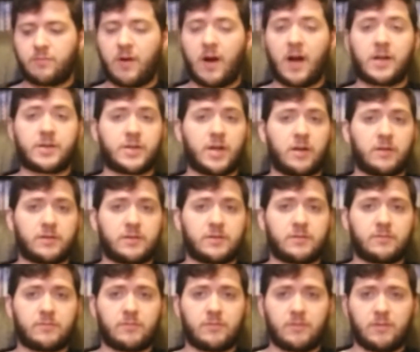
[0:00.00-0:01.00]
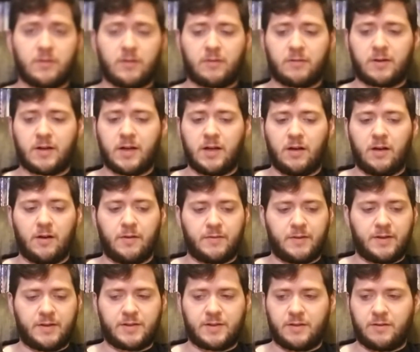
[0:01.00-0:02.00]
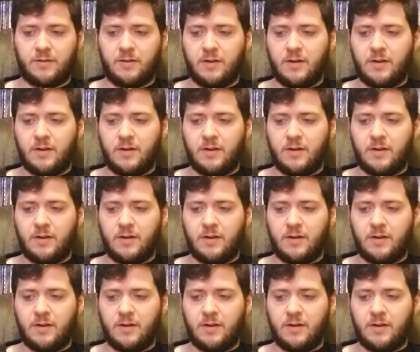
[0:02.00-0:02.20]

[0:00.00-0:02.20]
Watch, you'll get all these and